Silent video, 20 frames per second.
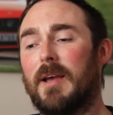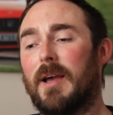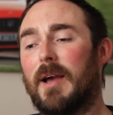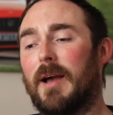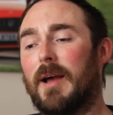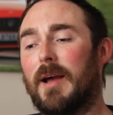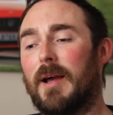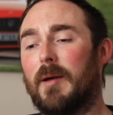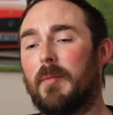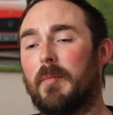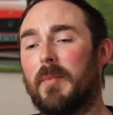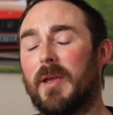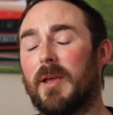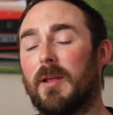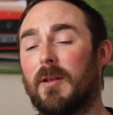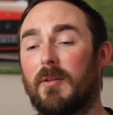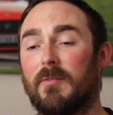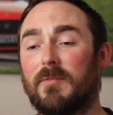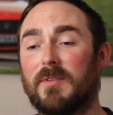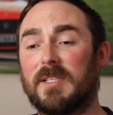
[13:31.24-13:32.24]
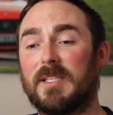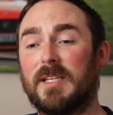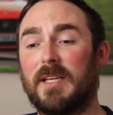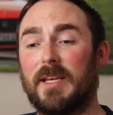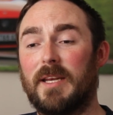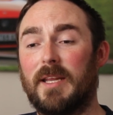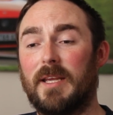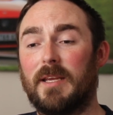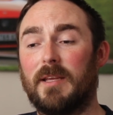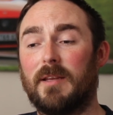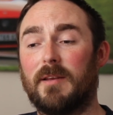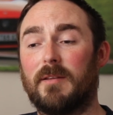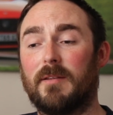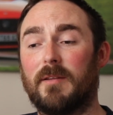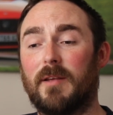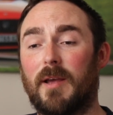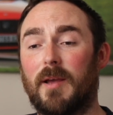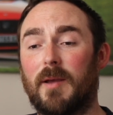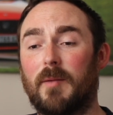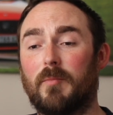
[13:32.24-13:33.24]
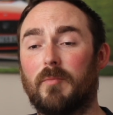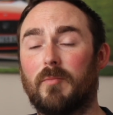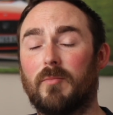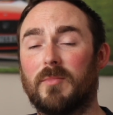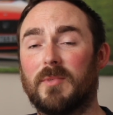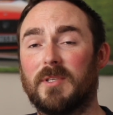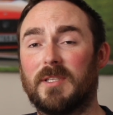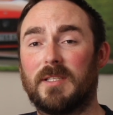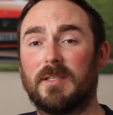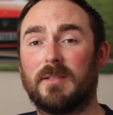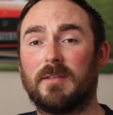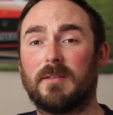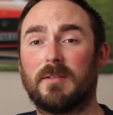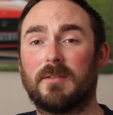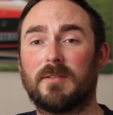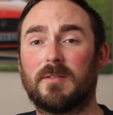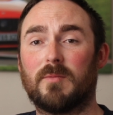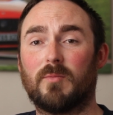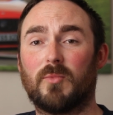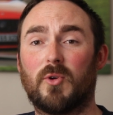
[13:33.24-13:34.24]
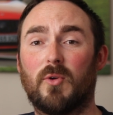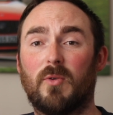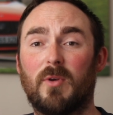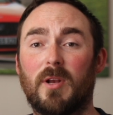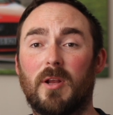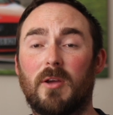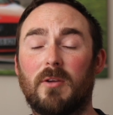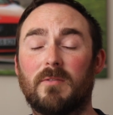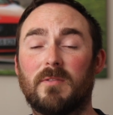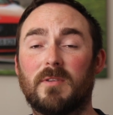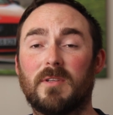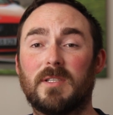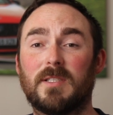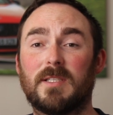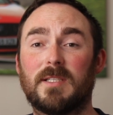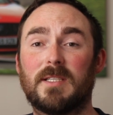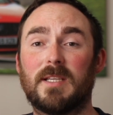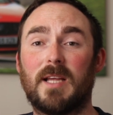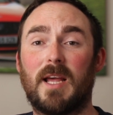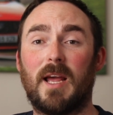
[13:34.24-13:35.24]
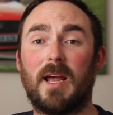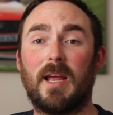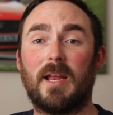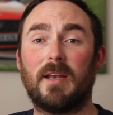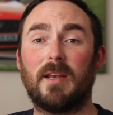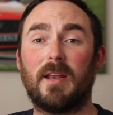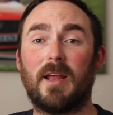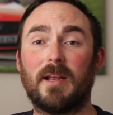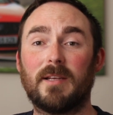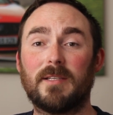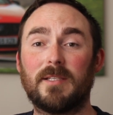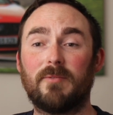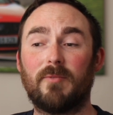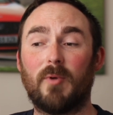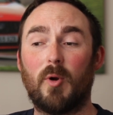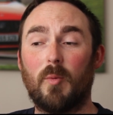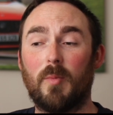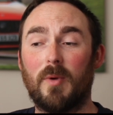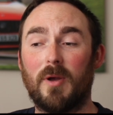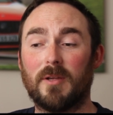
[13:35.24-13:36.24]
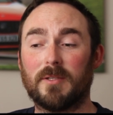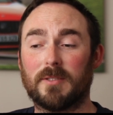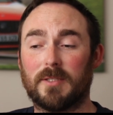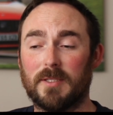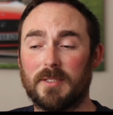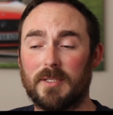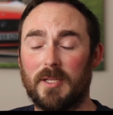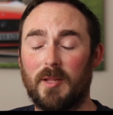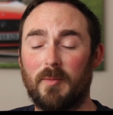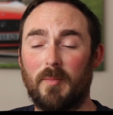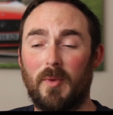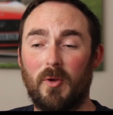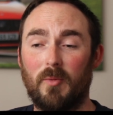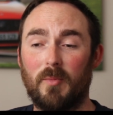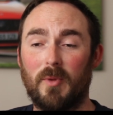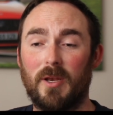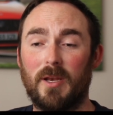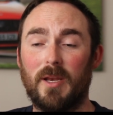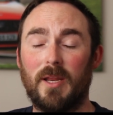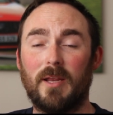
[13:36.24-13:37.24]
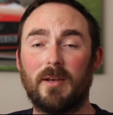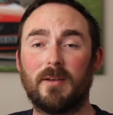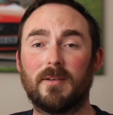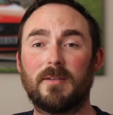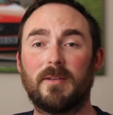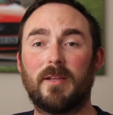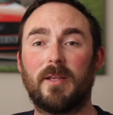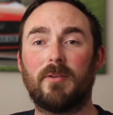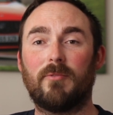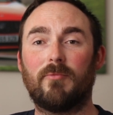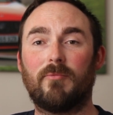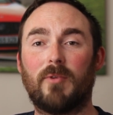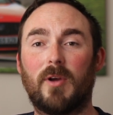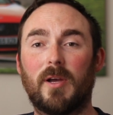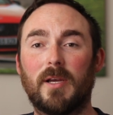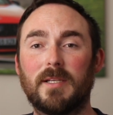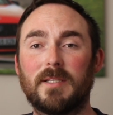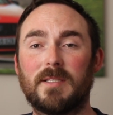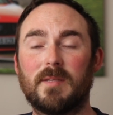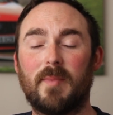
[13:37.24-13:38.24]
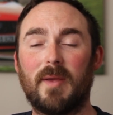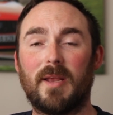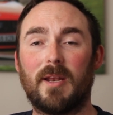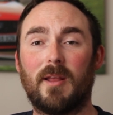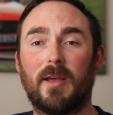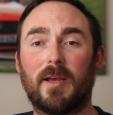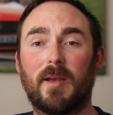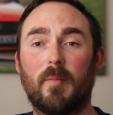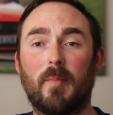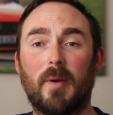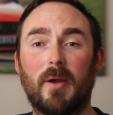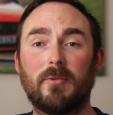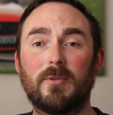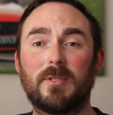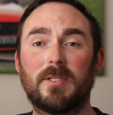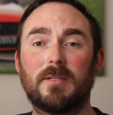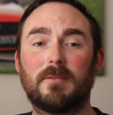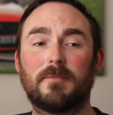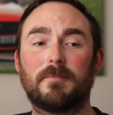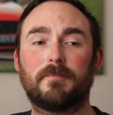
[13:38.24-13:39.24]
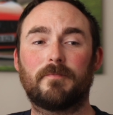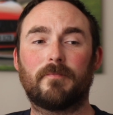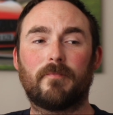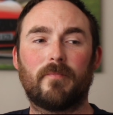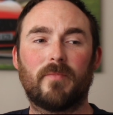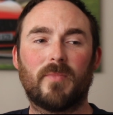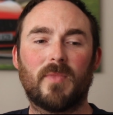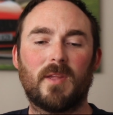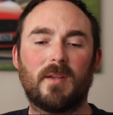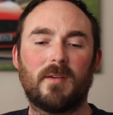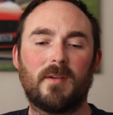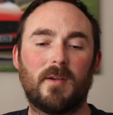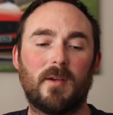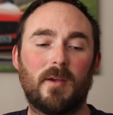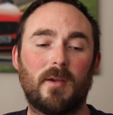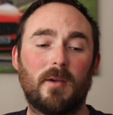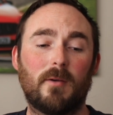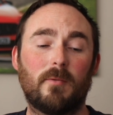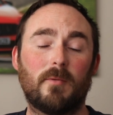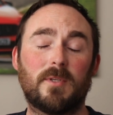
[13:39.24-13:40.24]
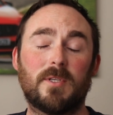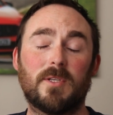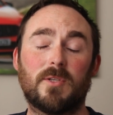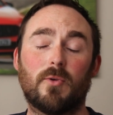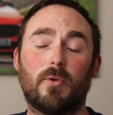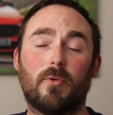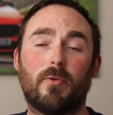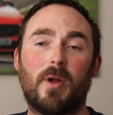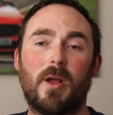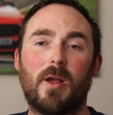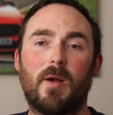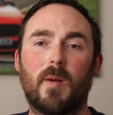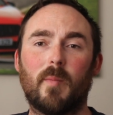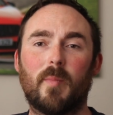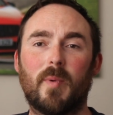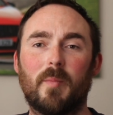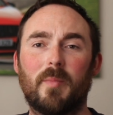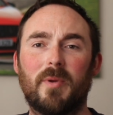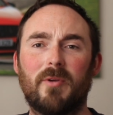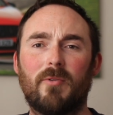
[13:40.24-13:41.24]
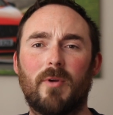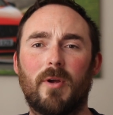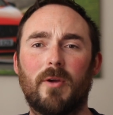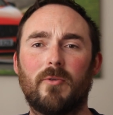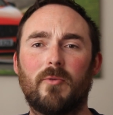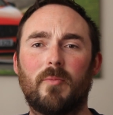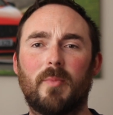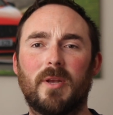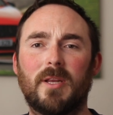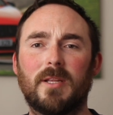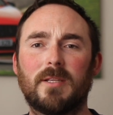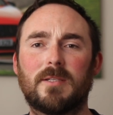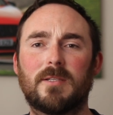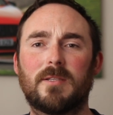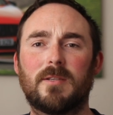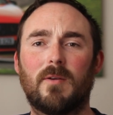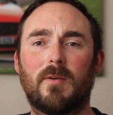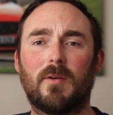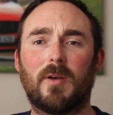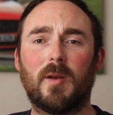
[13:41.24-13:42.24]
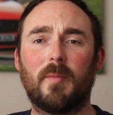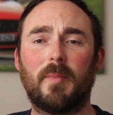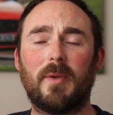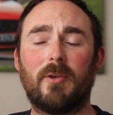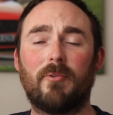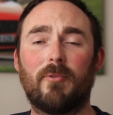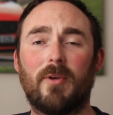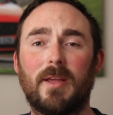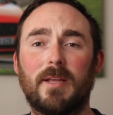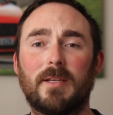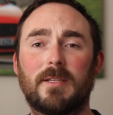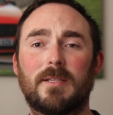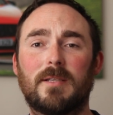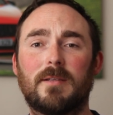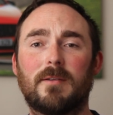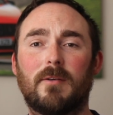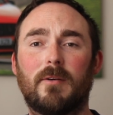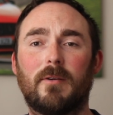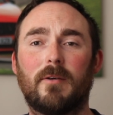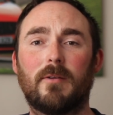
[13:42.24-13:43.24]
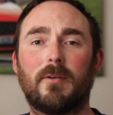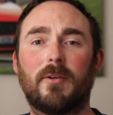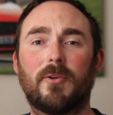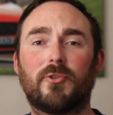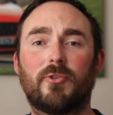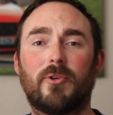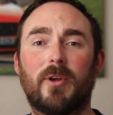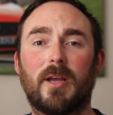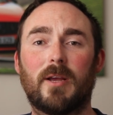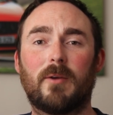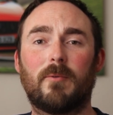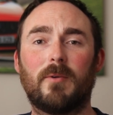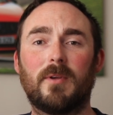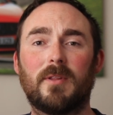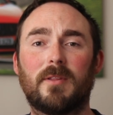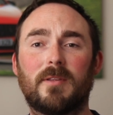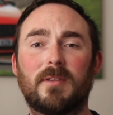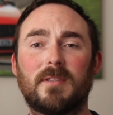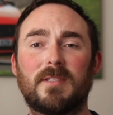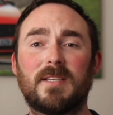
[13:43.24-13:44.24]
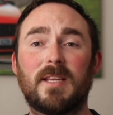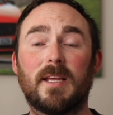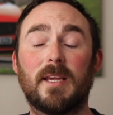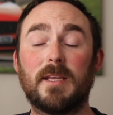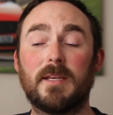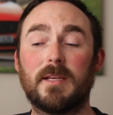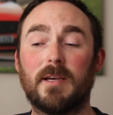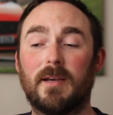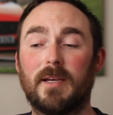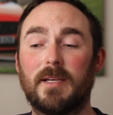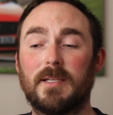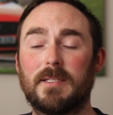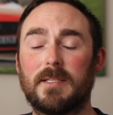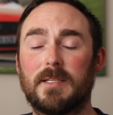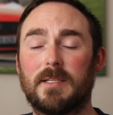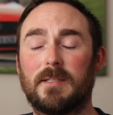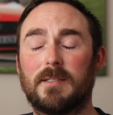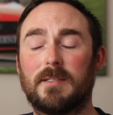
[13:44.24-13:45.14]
It'll obviously need some coilovers and anti-roll bars, because at the moment it rides a bit like a boat, which is alright on a bumpy road, but it's not going to be great on a track with sticky tyres.